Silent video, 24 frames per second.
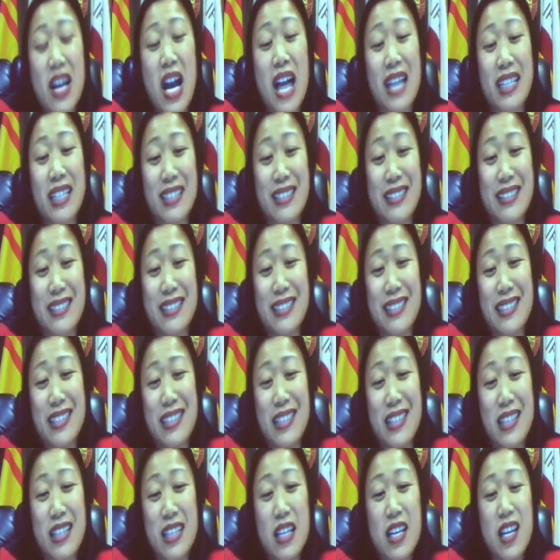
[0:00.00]
caucus.
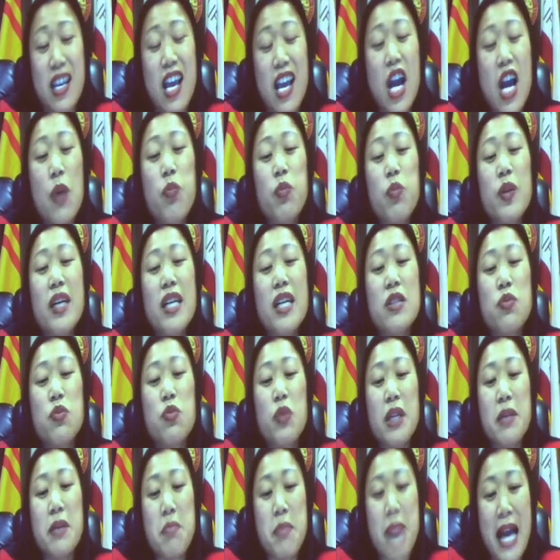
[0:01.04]
Help
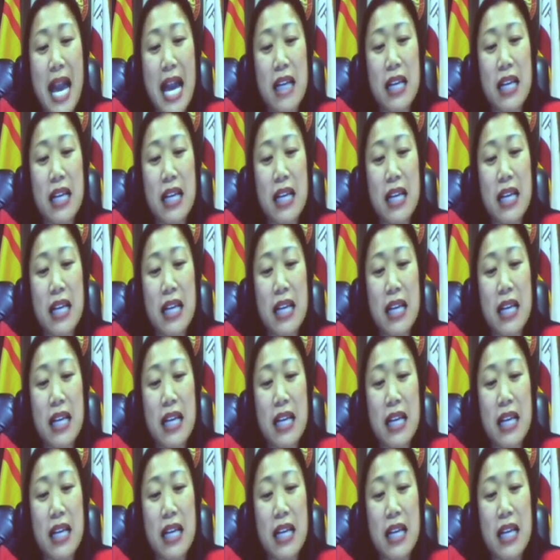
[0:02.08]
us win